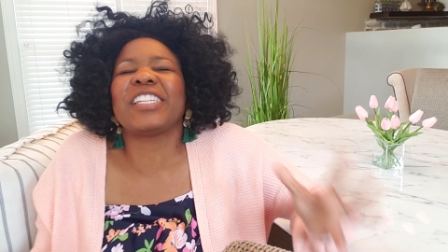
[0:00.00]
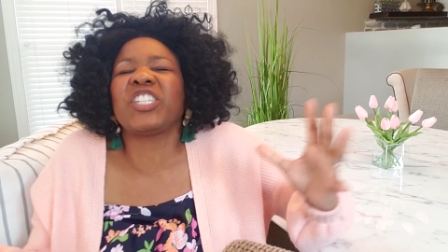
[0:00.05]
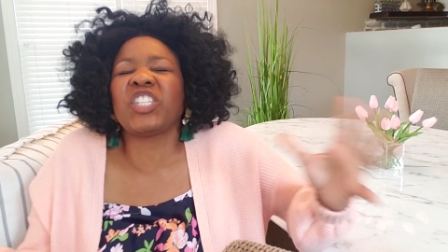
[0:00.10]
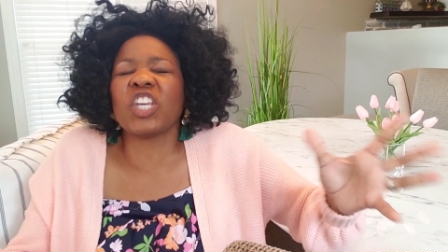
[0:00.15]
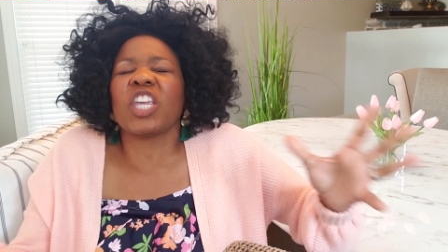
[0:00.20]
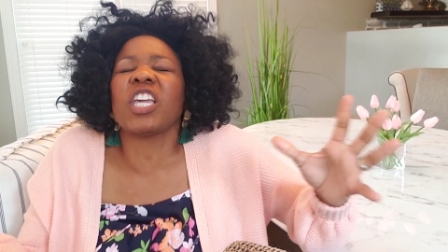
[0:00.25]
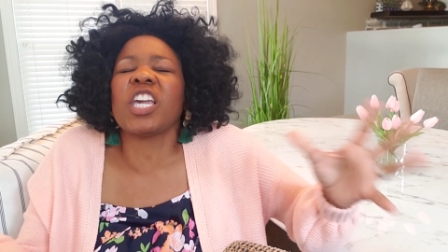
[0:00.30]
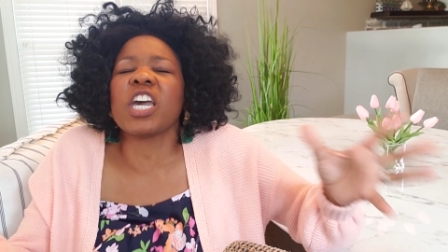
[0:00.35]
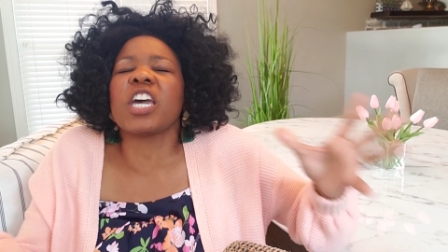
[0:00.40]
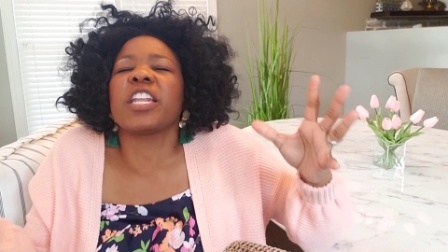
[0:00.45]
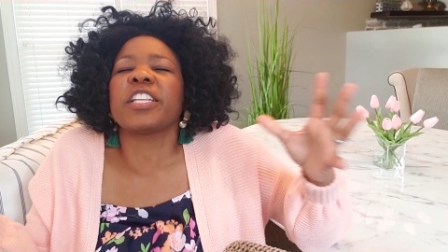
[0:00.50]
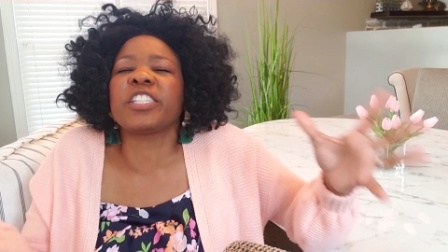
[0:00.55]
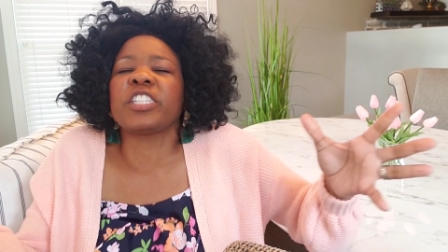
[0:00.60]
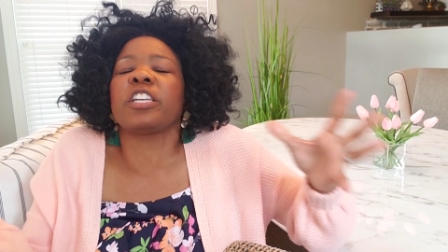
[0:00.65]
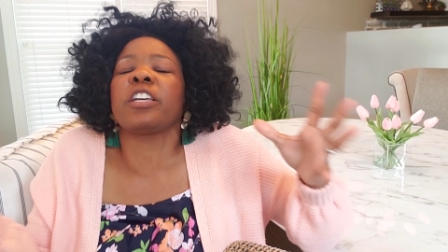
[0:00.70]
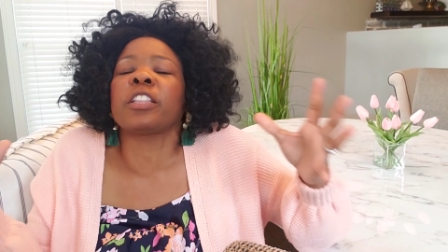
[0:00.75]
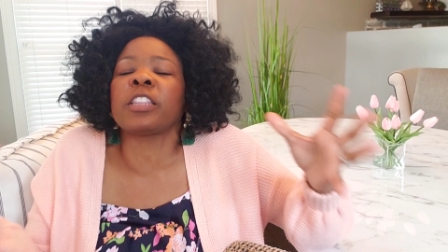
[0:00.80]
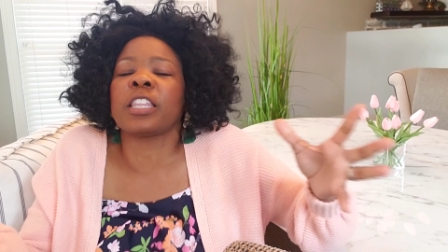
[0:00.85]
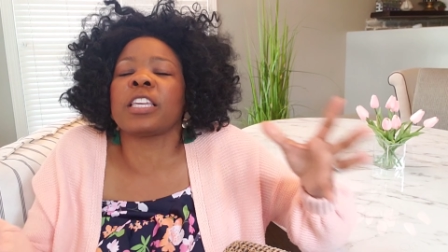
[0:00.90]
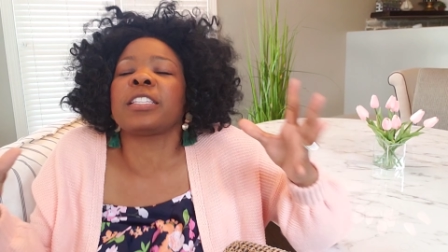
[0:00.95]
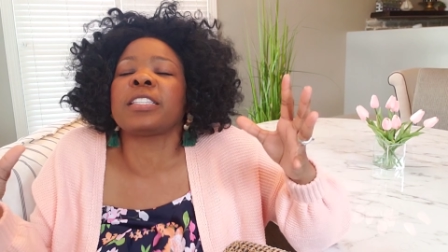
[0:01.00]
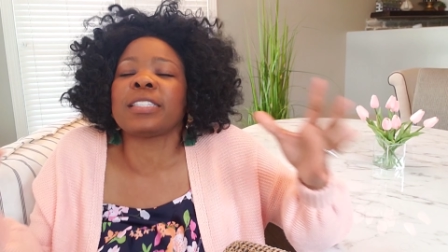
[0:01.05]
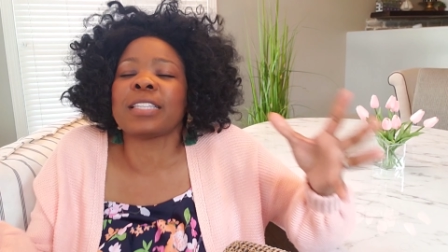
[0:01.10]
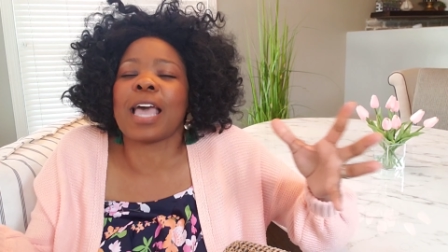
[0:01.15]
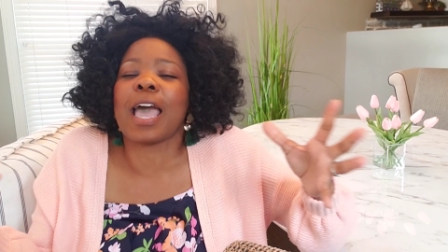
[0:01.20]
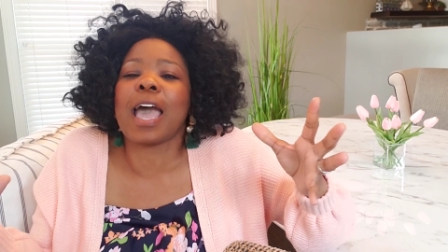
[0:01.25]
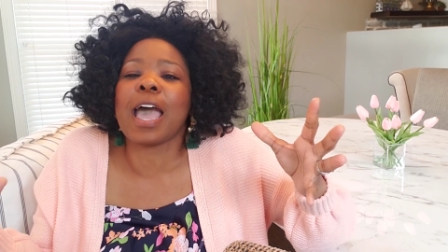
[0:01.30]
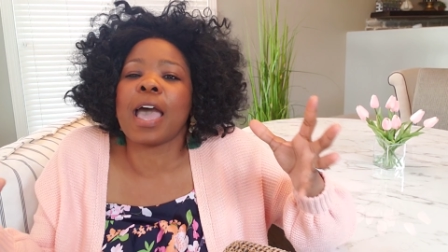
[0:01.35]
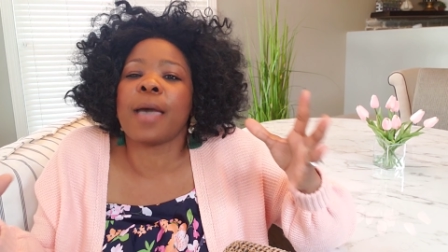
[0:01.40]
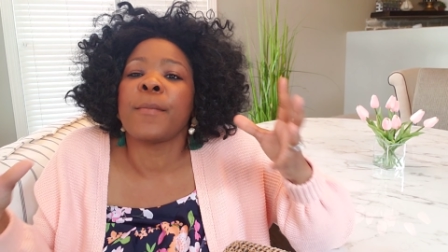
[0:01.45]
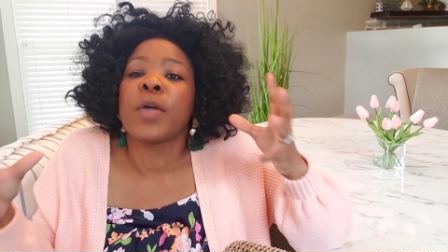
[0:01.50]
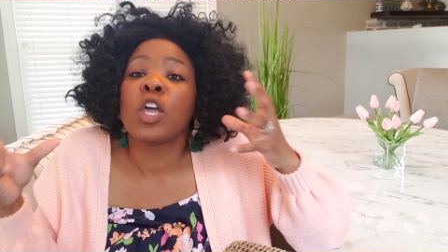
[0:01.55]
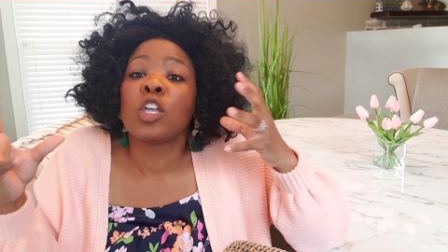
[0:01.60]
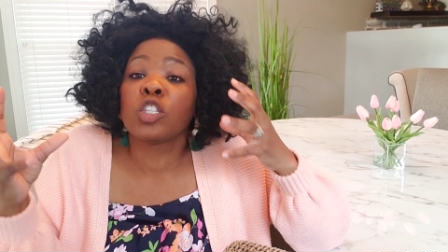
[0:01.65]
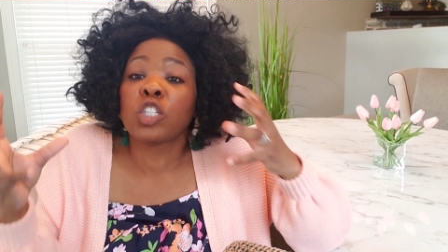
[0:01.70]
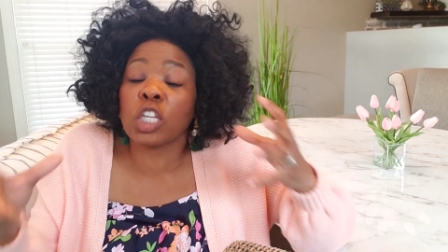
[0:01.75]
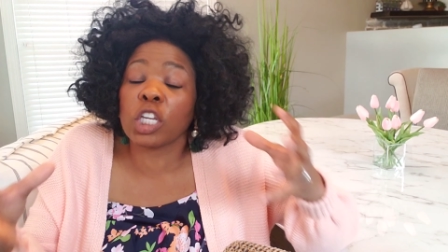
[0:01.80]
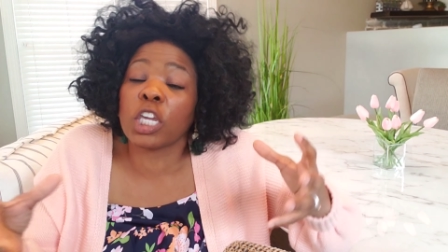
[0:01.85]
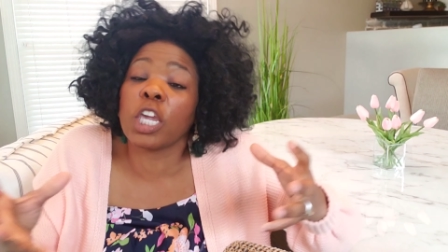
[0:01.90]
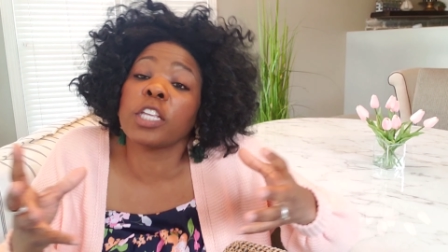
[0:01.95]
she could have took this time
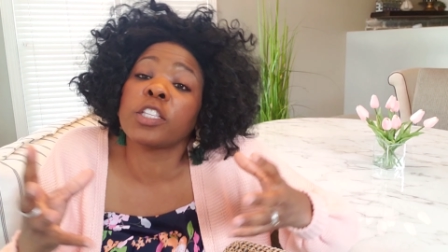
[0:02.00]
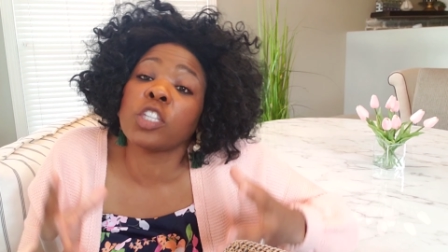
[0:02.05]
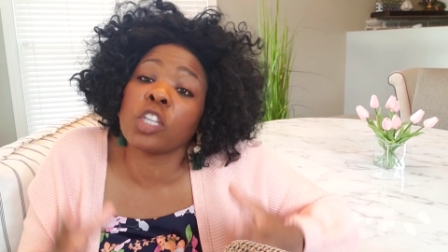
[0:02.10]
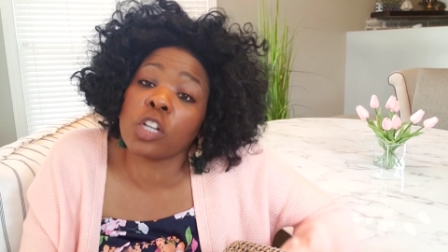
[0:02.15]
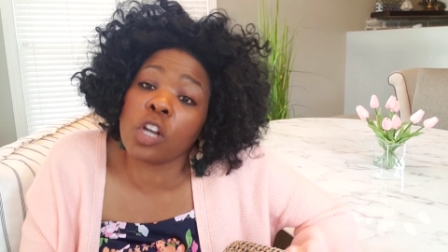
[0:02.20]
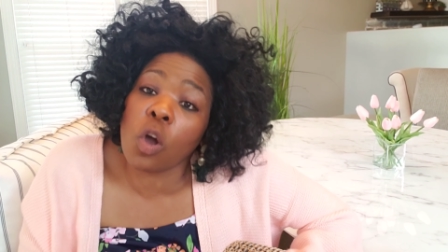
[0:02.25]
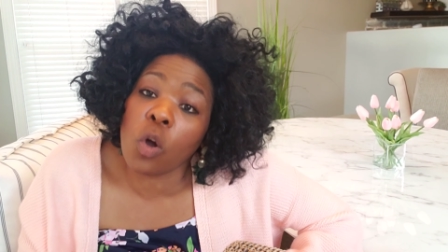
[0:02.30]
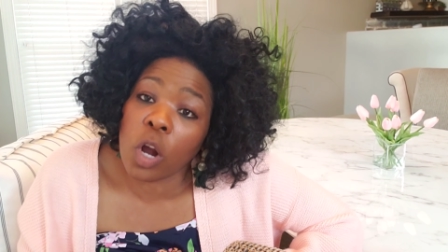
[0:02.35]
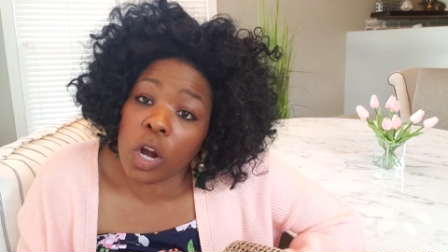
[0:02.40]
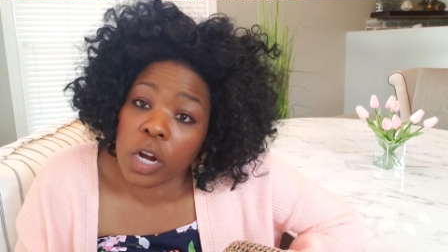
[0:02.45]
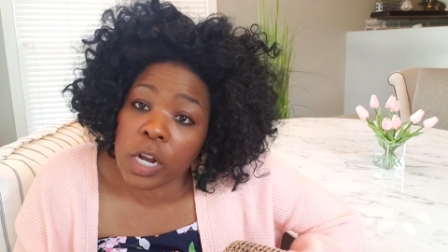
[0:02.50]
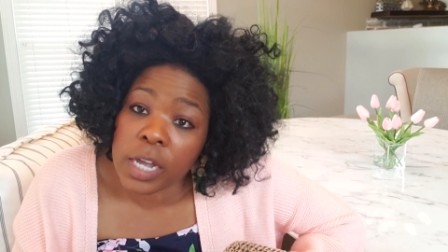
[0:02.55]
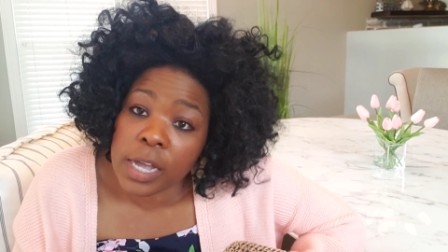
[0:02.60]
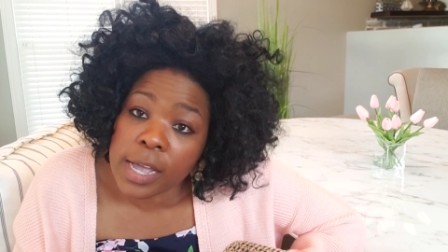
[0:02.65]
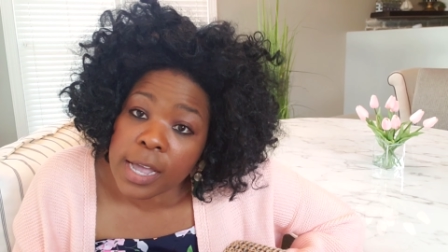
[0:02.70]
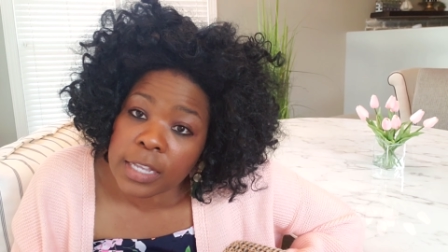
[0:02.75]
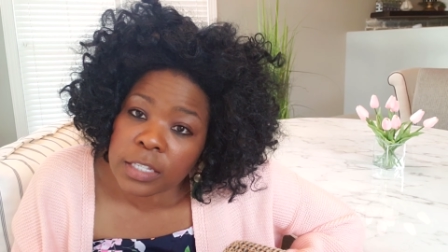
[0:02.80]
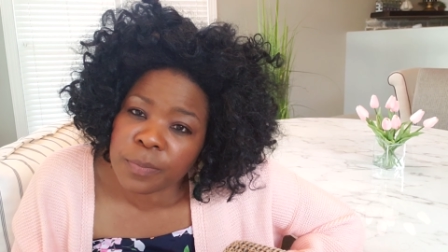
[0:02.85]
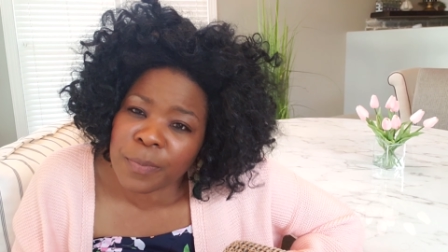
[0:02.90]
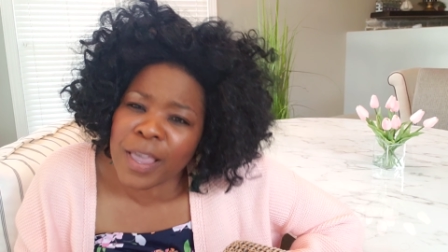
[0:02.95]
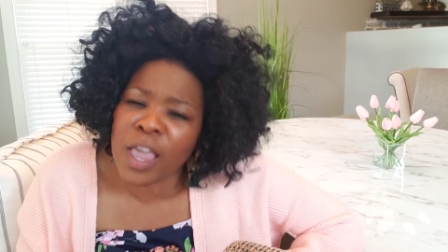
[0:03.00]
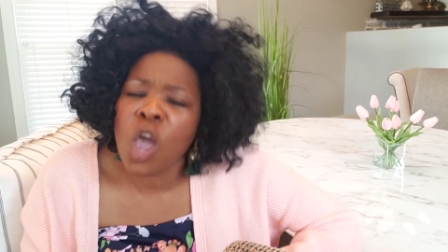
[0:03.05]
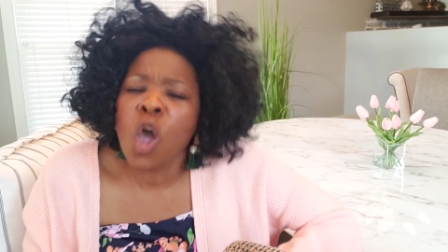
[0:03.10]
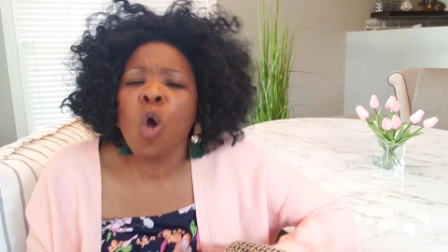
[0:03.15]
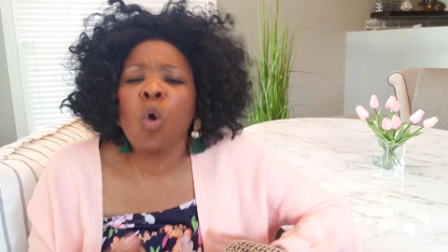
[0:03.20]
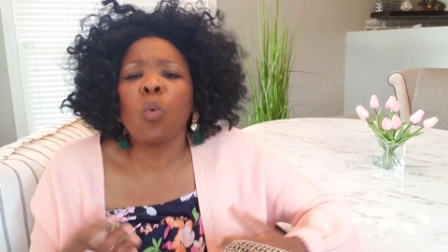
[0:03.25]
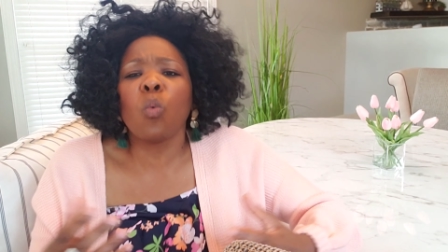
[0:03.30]
to get to know her husband.